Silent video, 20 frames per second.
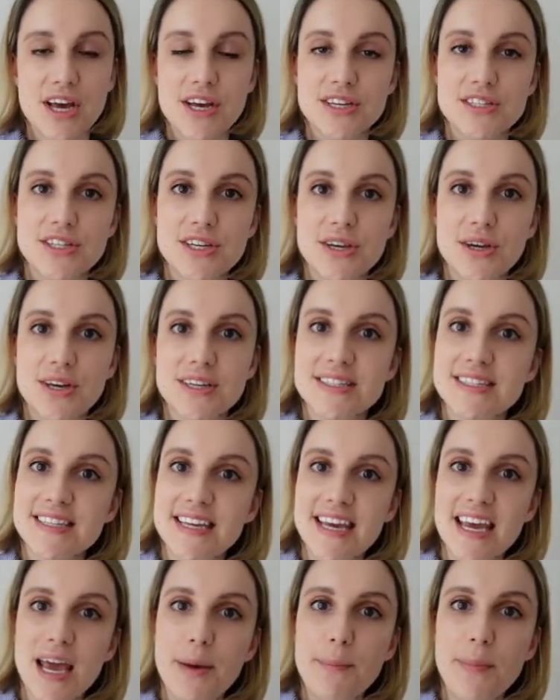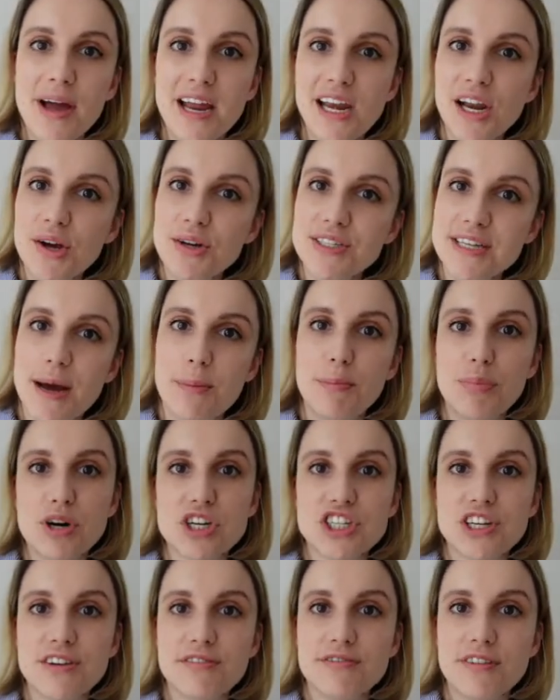So you can see in my low
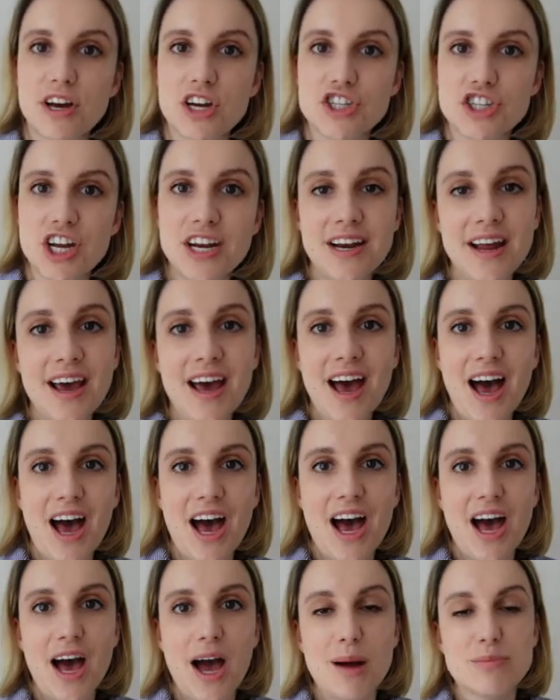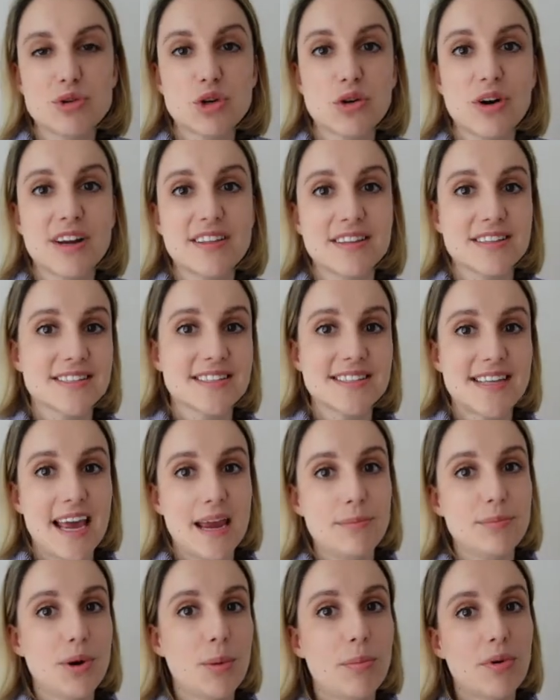temperature version, I'm drawing the
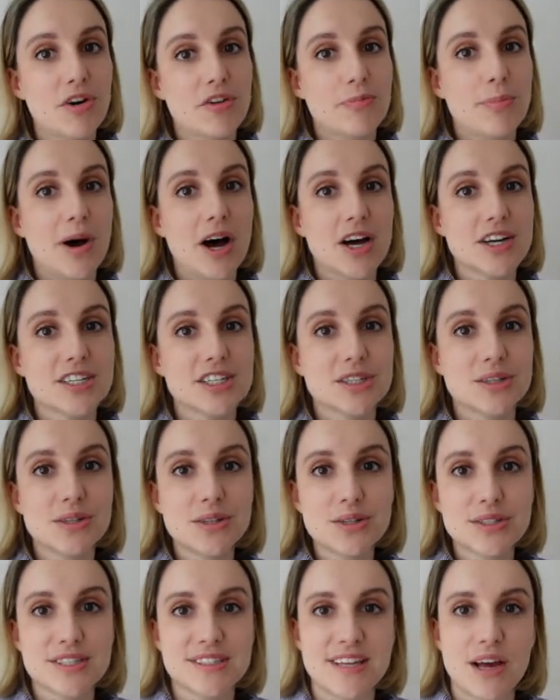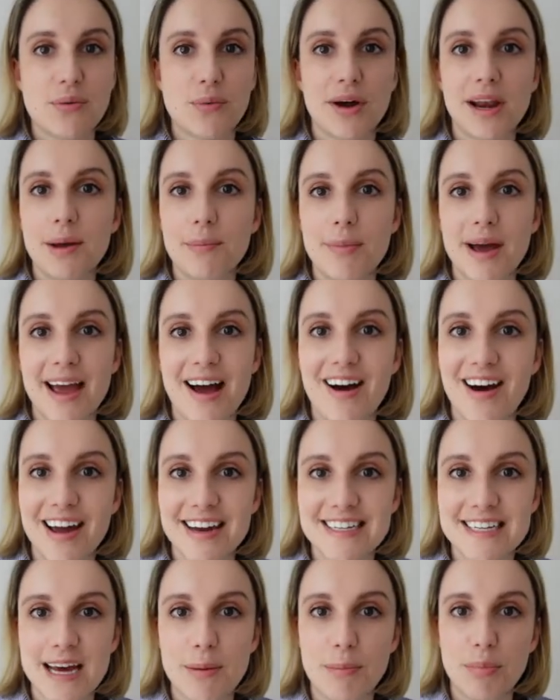same number of particles as I will in my high
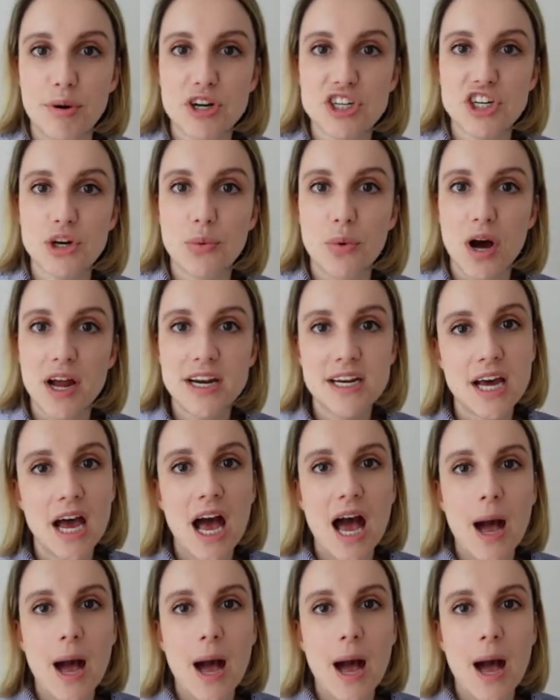temperature one,